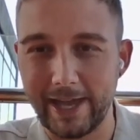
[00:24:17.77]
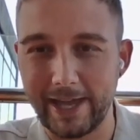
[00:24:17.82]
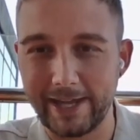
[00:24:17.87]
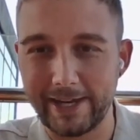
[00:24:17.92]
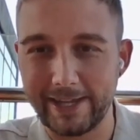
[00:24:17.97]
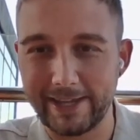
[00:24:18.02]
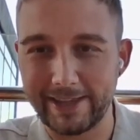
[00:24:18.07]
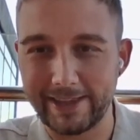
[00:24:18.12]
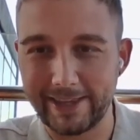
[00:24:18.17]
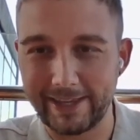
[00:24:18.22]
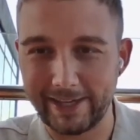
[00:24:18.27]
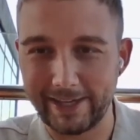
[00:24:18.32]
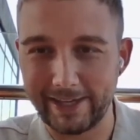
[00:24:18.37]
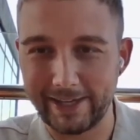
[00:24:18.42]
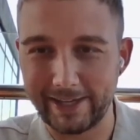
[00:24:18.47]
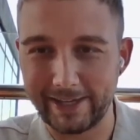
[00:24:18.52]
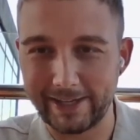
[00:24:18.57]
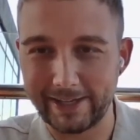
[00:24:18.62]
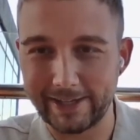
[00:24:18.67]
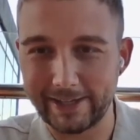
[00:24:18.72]

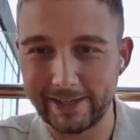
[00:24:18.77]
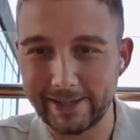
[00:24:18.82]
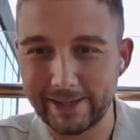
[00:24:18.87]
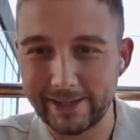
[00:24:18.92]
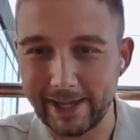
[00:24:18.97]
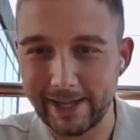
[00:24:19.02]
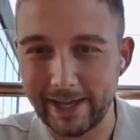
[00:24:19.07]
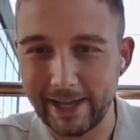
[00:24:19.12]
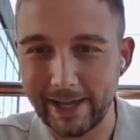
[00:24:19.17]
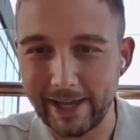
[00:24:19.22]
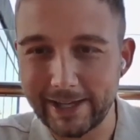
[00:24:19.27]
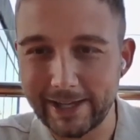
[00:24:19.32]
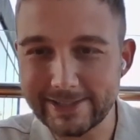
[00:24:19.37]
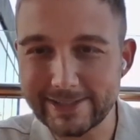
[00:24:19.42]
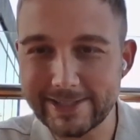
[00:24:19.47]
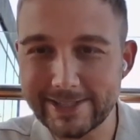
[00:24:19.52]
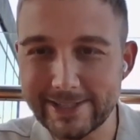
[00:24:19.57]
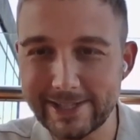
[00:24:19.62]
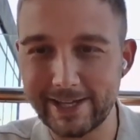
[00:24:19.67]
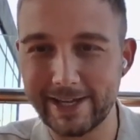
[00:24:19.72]
anything that
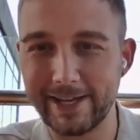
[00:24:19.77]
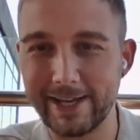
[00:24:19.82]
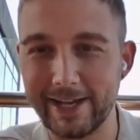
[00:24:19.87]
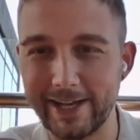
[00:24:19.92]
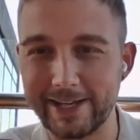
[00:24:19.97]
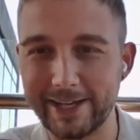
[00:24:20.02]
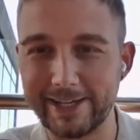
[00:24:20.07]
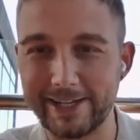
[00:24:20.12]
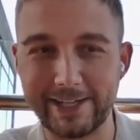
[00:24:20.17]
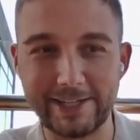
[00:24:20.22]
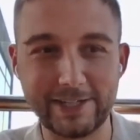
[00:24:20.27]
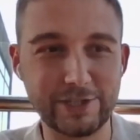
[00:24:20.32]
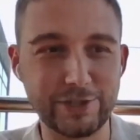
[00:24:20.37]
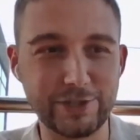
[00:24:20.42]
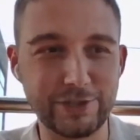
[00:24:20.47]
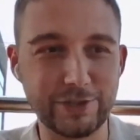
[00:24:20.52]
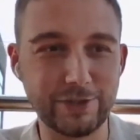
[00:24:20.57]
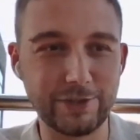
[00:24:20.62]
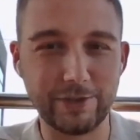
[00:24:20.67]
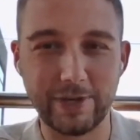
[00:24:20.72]
I need
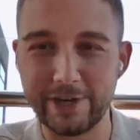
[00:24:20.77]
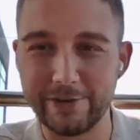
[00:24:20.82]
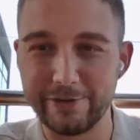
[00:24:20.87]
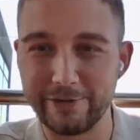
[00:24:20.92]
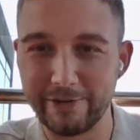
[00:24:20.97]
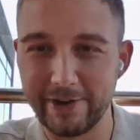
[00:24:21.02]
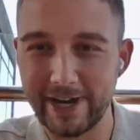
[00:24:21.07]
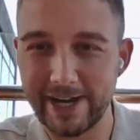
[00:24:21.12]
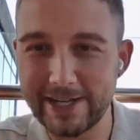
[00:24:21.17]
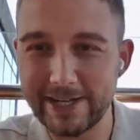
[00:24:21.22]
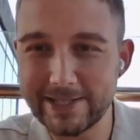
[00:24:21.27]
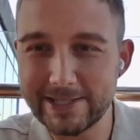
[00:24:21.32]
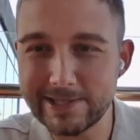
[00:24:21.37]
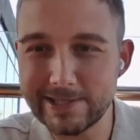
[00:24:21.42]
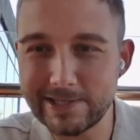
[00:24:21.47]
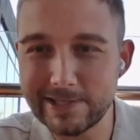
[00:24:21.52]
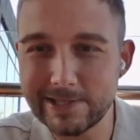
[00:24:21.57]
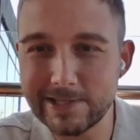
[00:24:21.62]
to address.